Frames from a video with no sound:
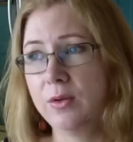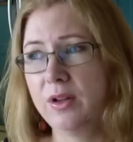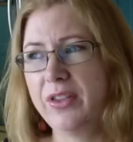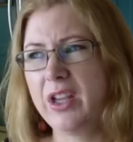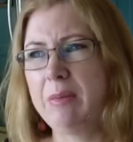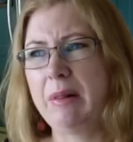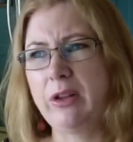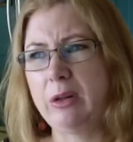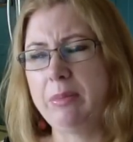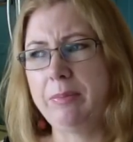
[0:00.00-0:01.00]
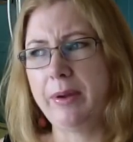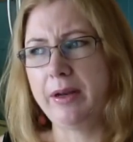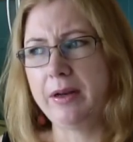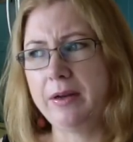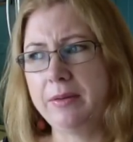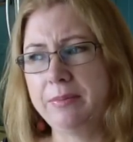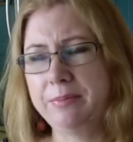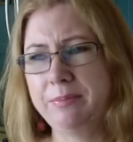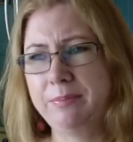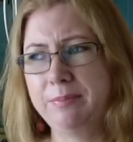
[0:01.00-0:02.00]
I think I'm a little bit better.
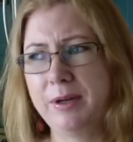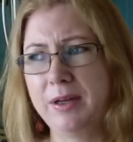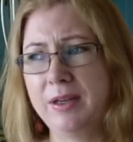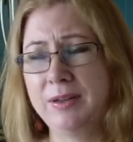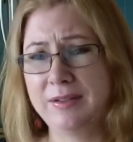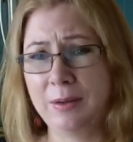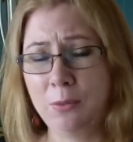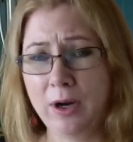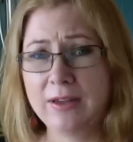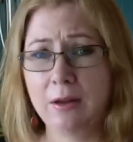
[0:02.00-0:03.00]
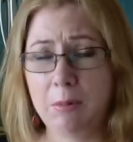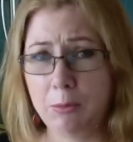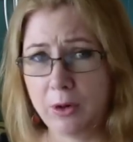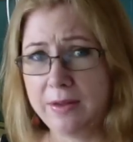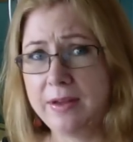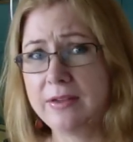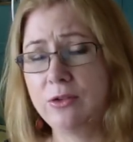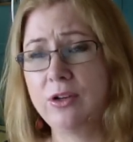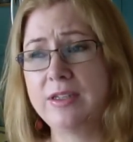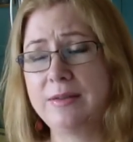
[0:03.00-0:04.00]
But in some ways, like my breathing's
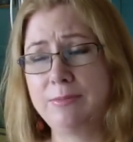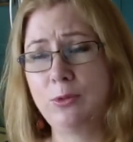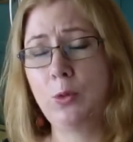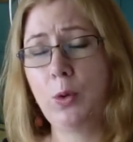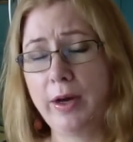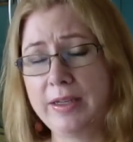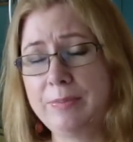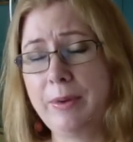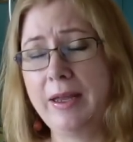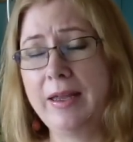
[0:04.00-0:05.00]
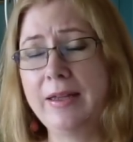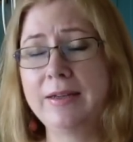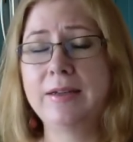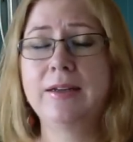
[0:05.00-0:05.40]
not quite as bad.